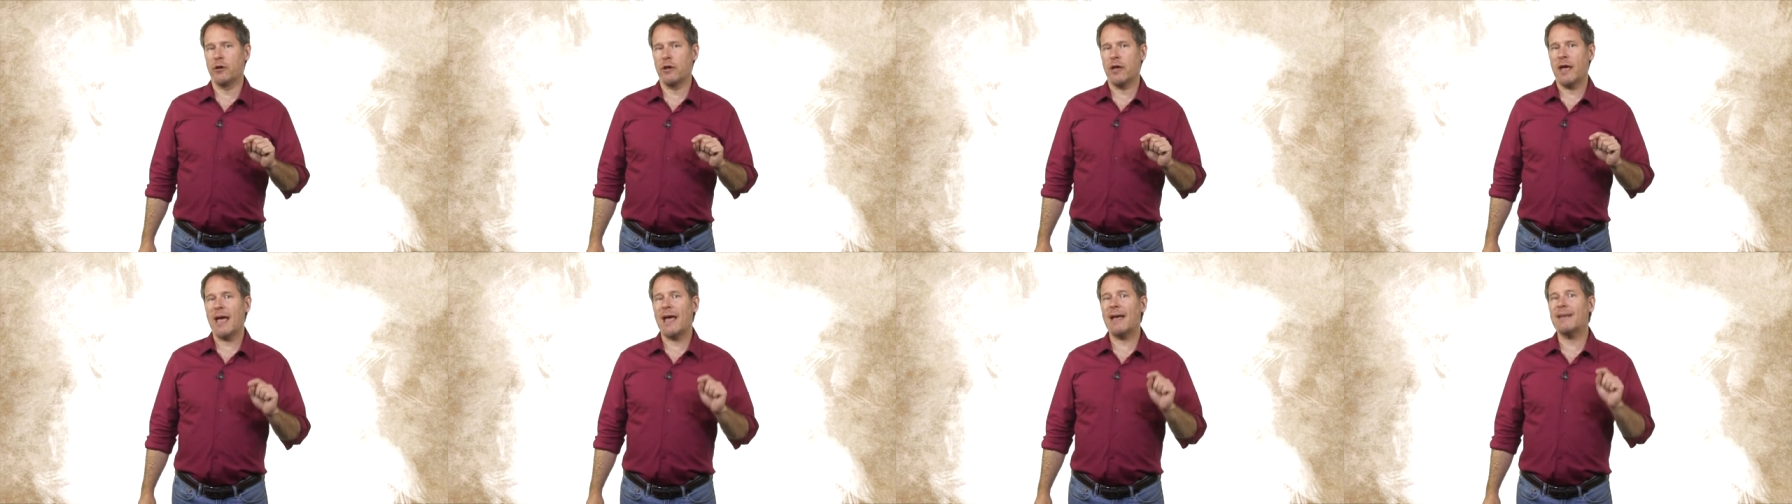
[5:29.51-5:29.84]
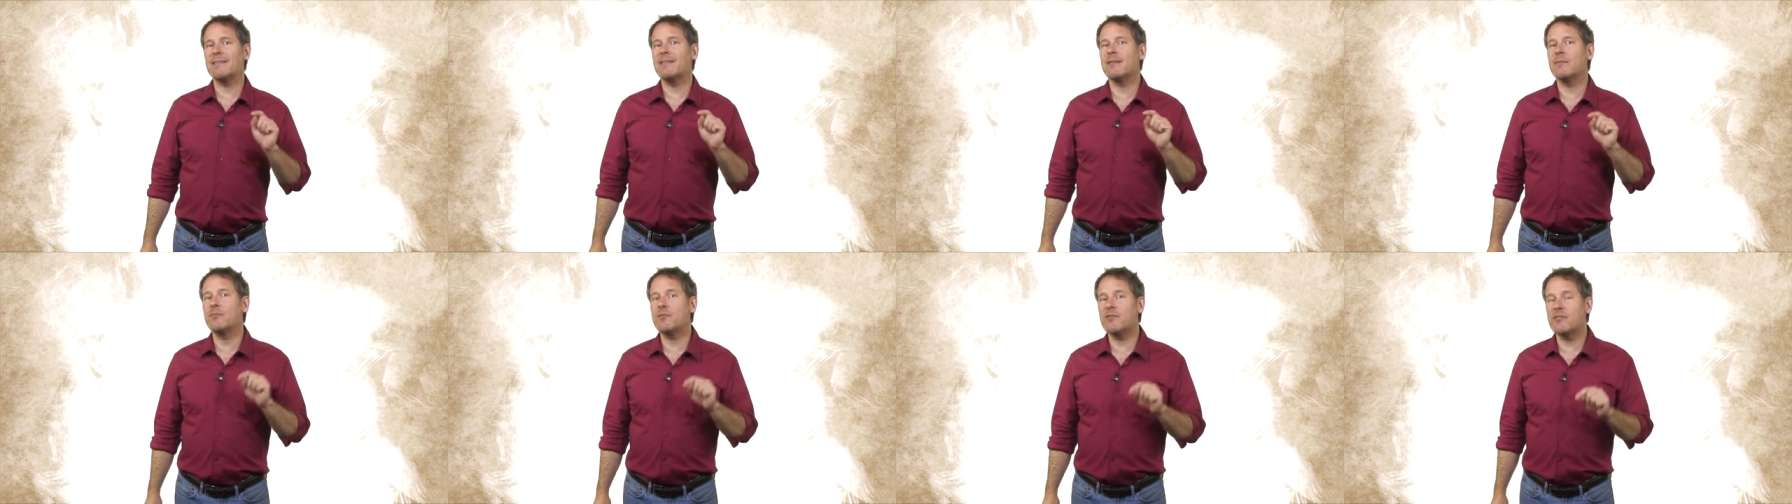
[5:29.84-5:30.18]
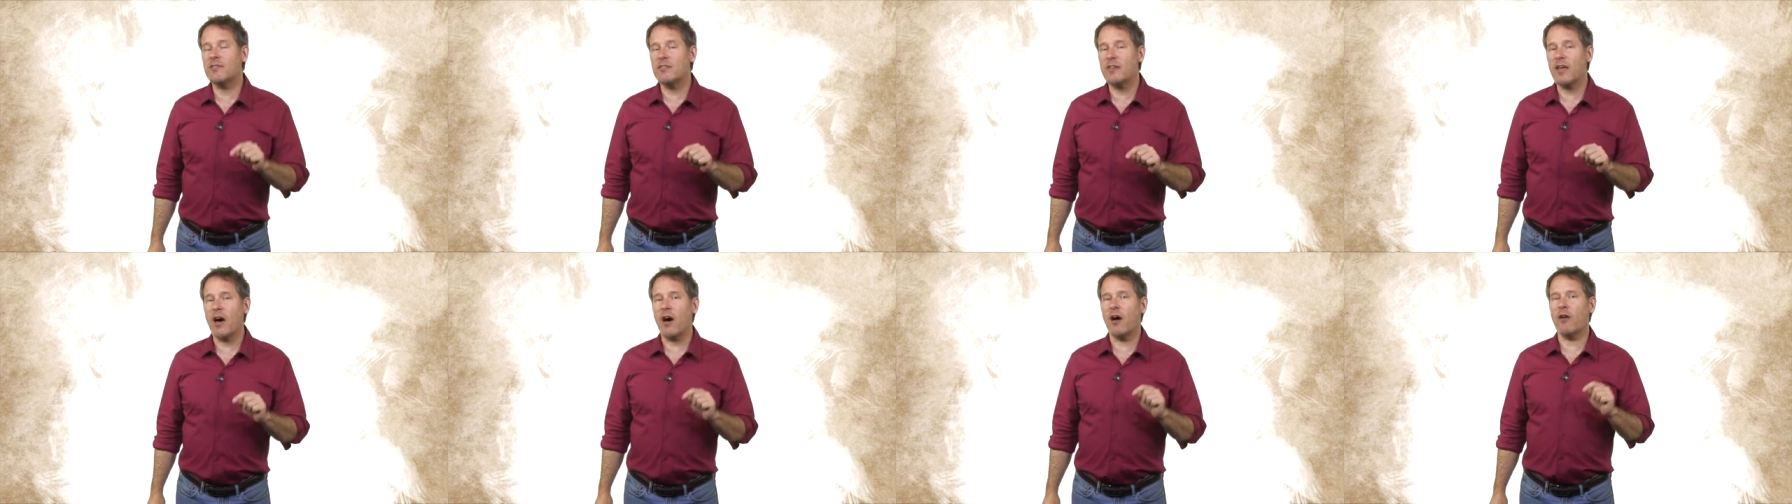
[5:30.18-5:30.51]
has
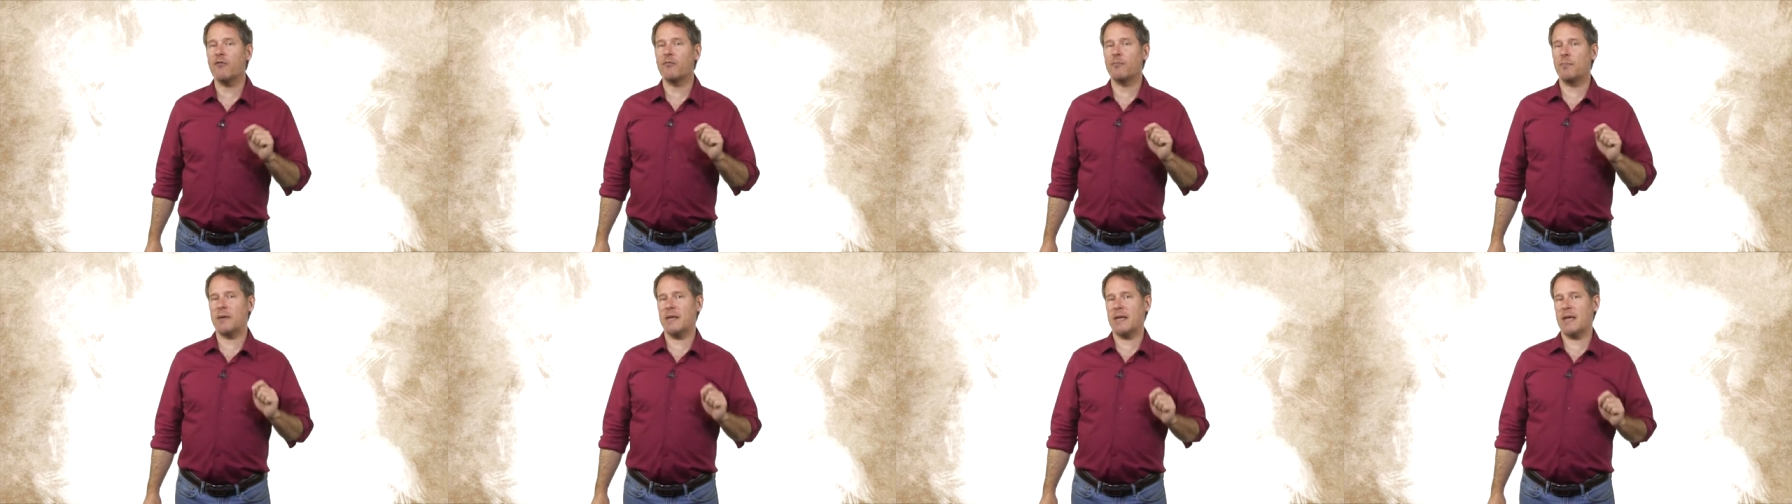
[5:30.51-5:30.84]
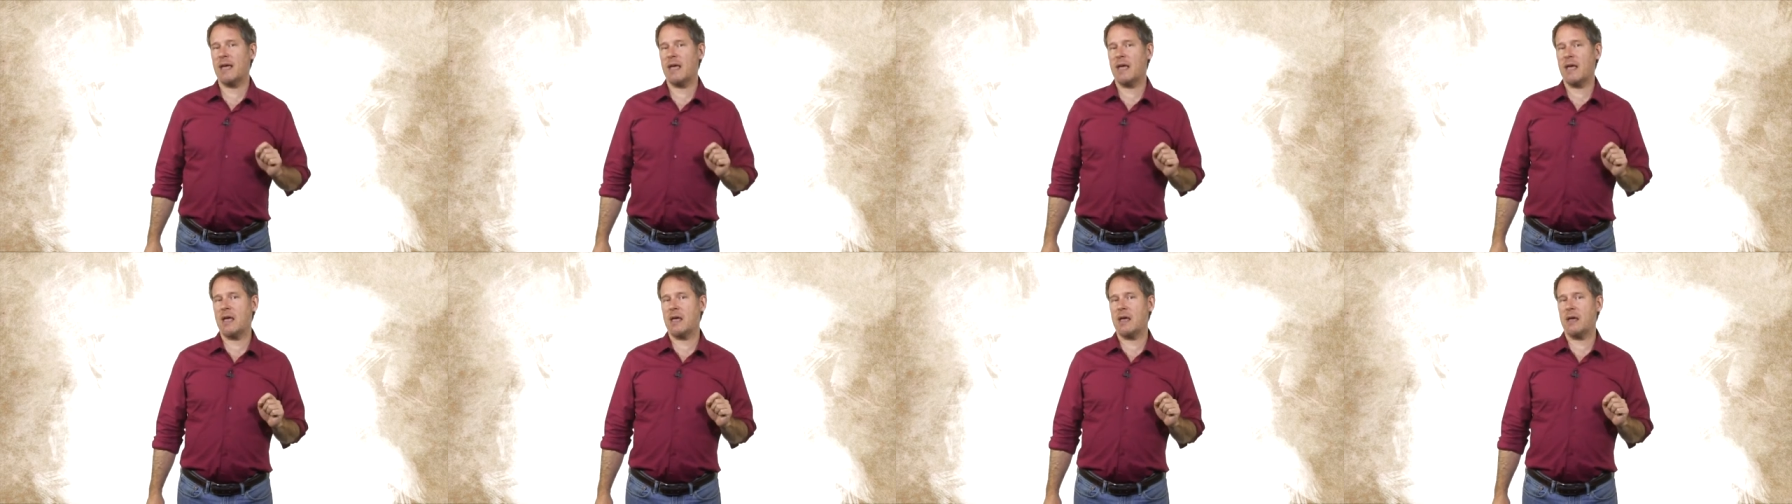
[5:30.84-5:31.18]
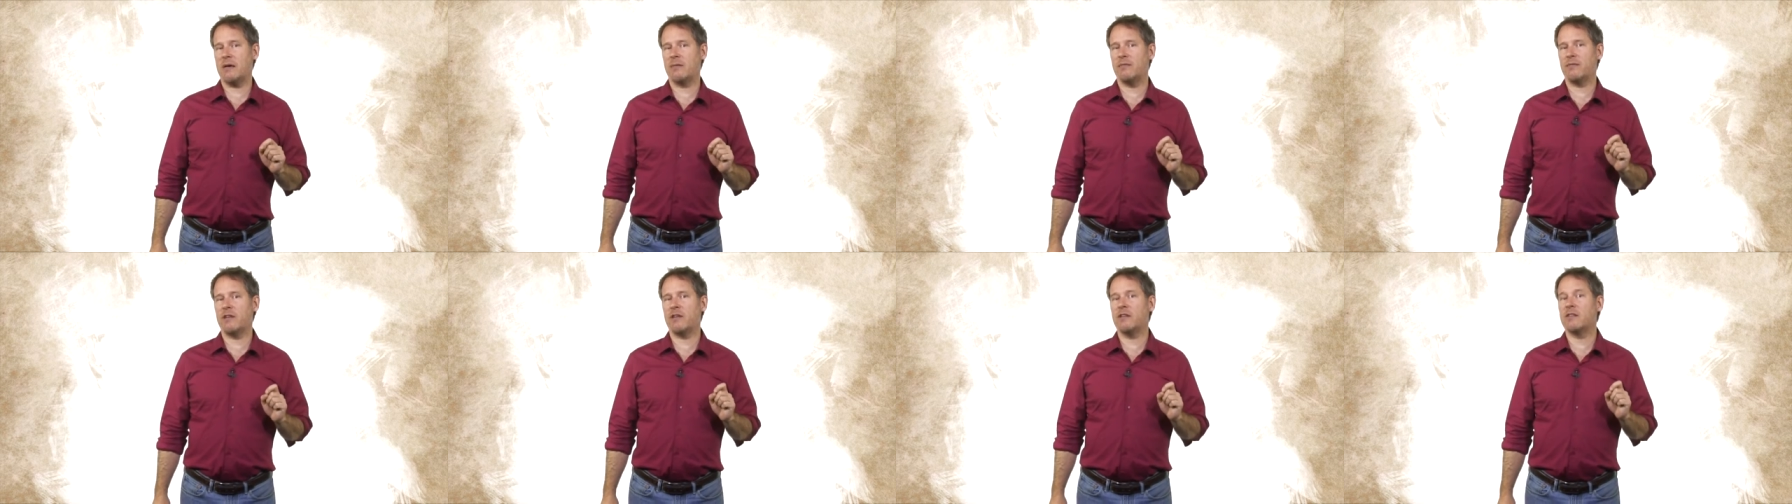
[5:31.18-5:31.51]
himself
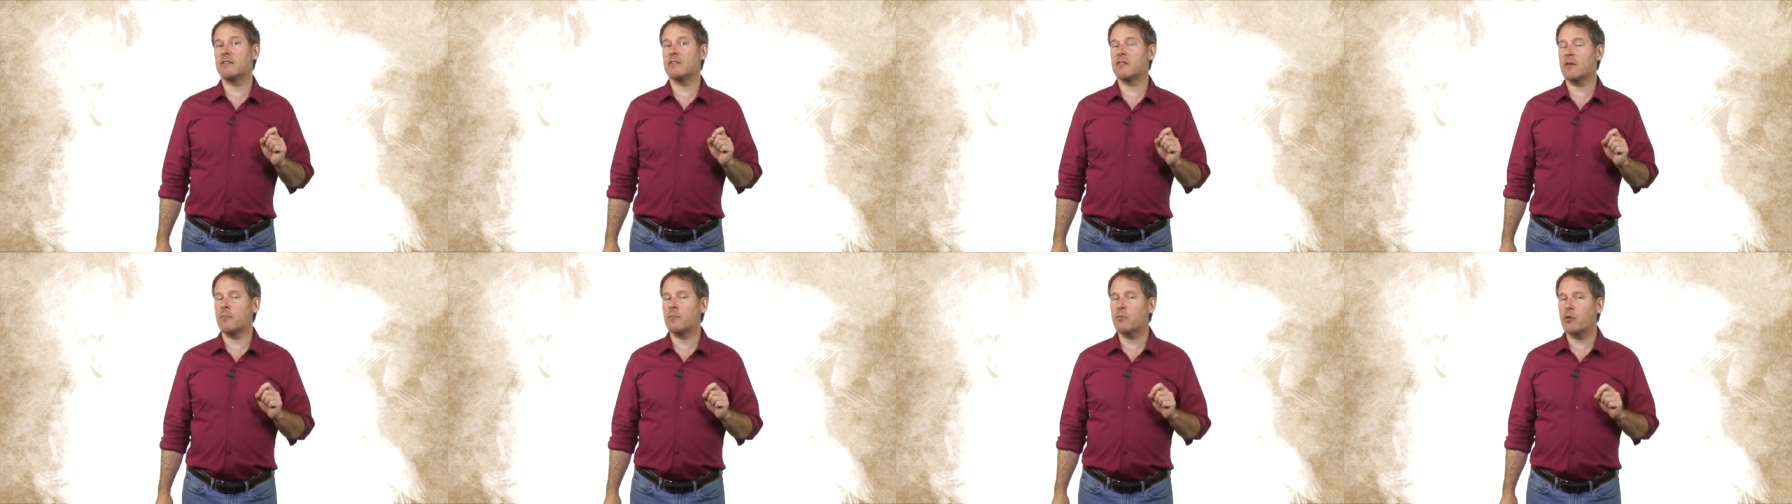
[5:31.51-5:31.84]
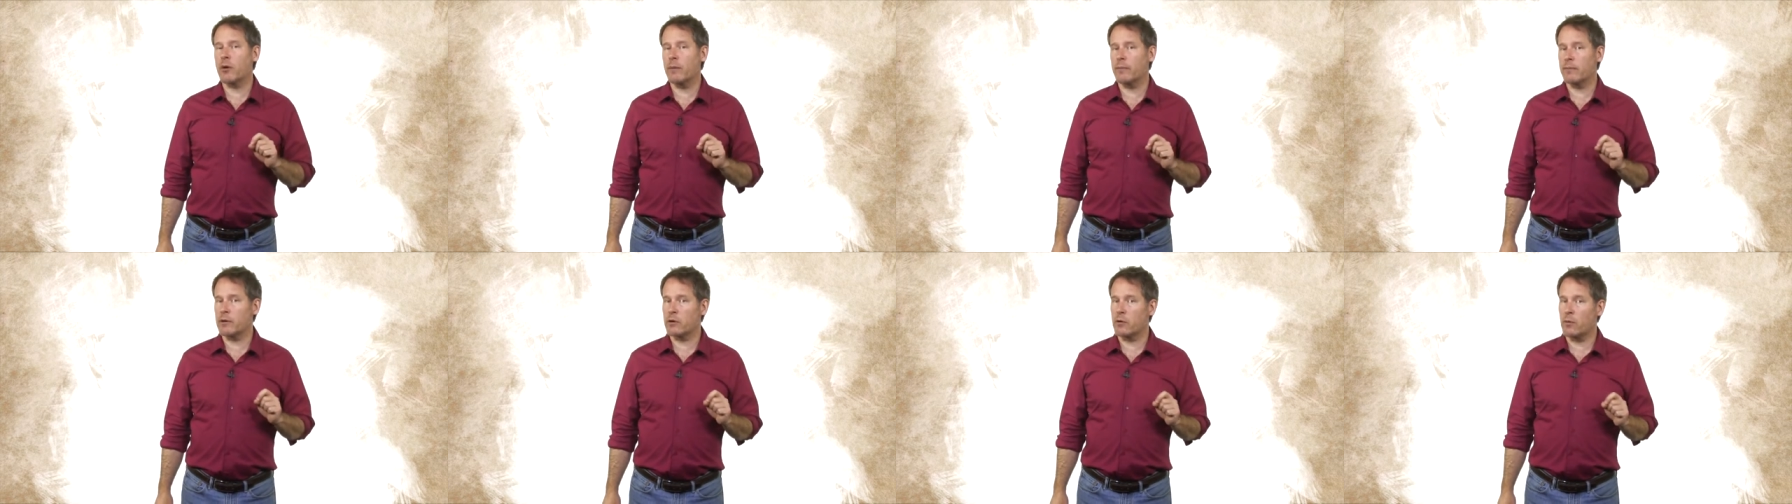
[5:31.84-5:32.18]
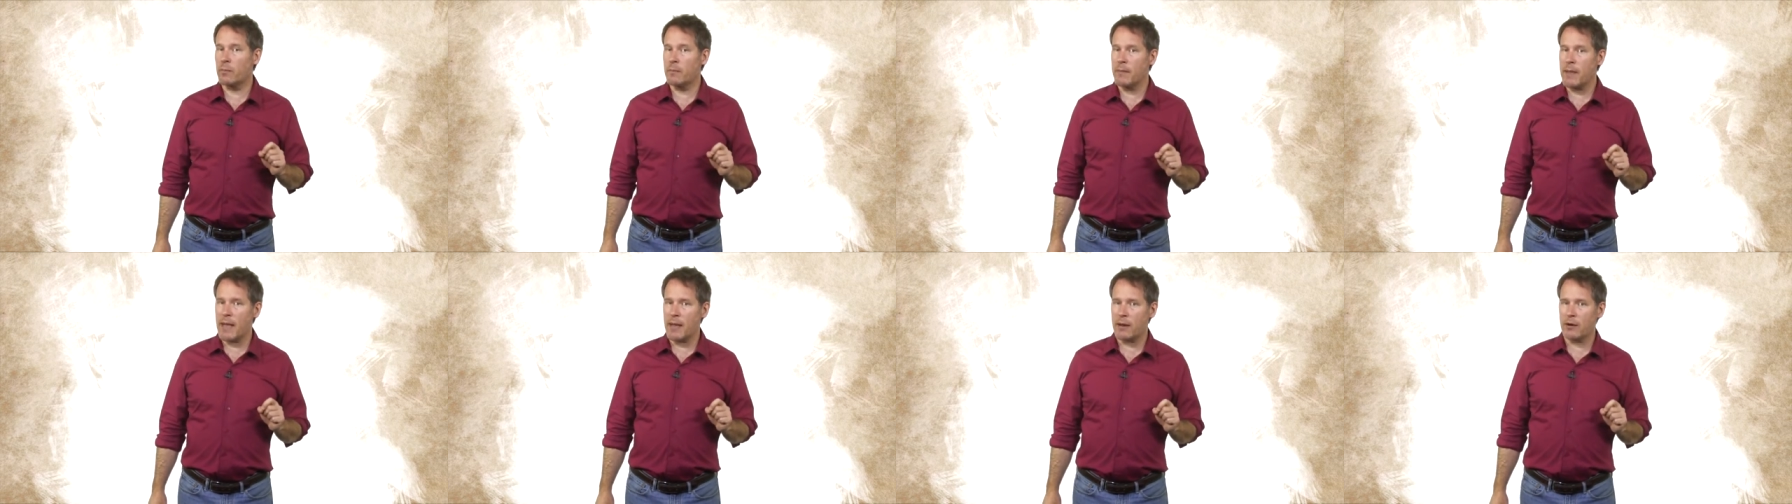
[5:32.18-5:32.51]
behaved in some criminal
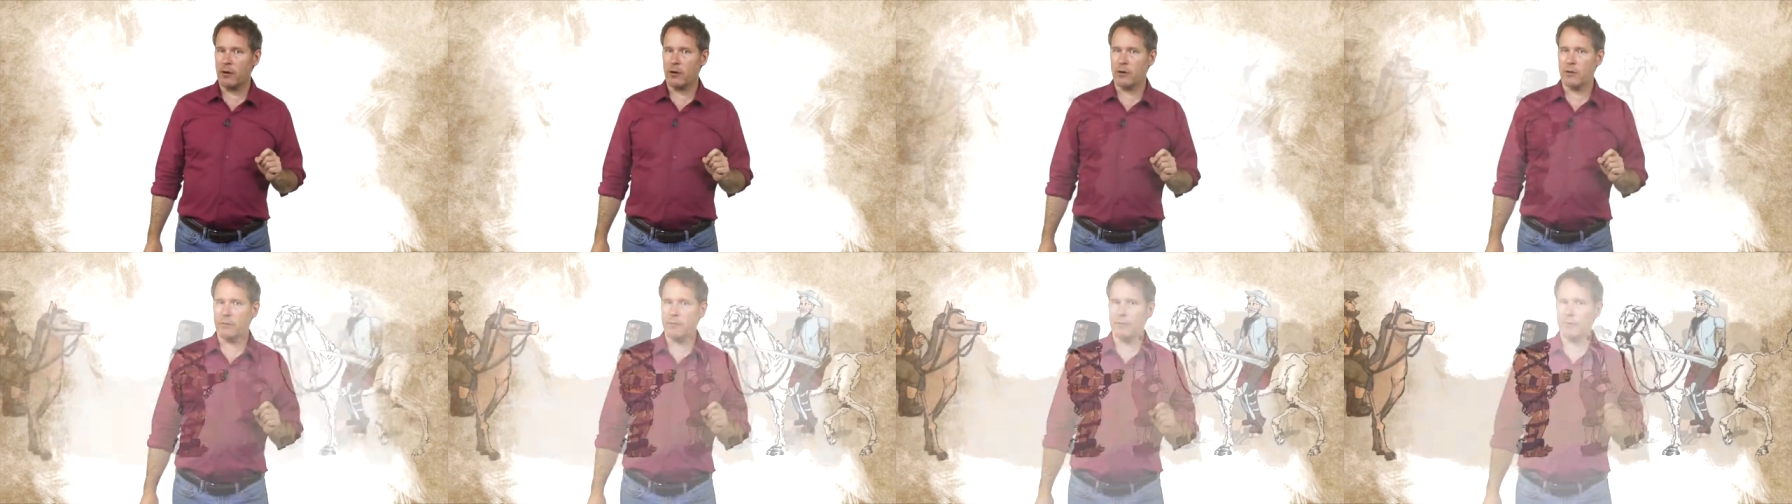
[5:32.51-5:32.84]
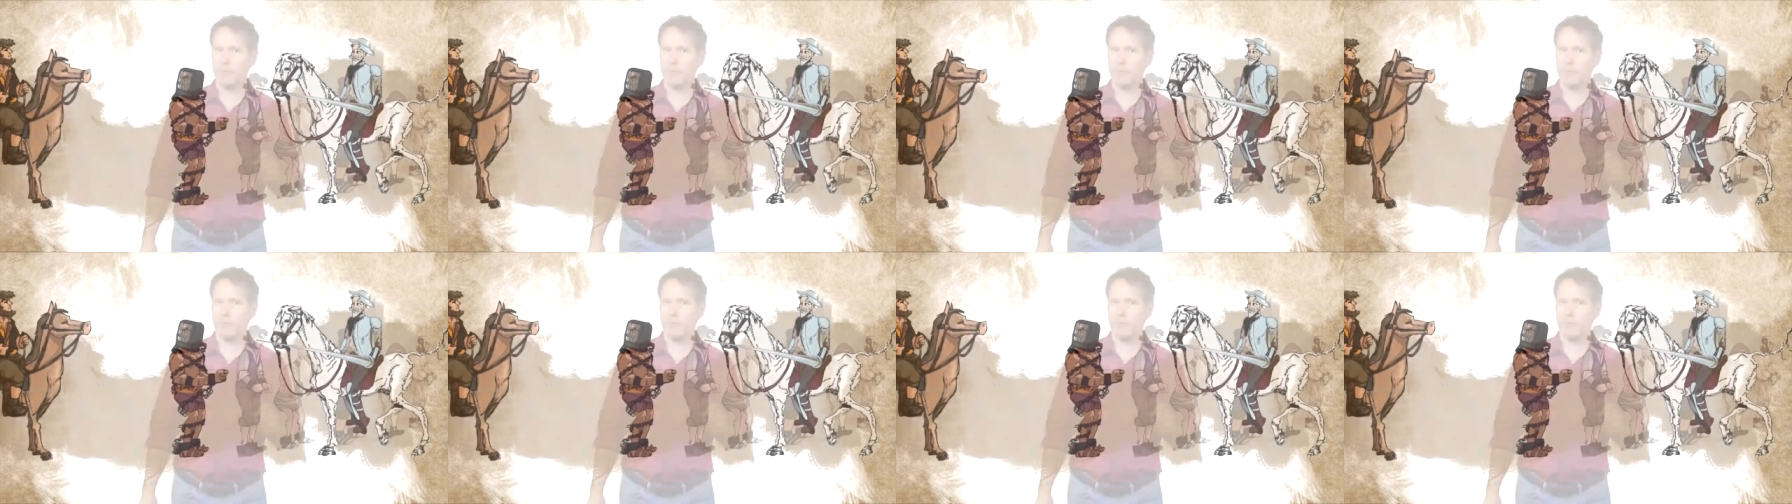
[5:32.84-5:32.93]
manner.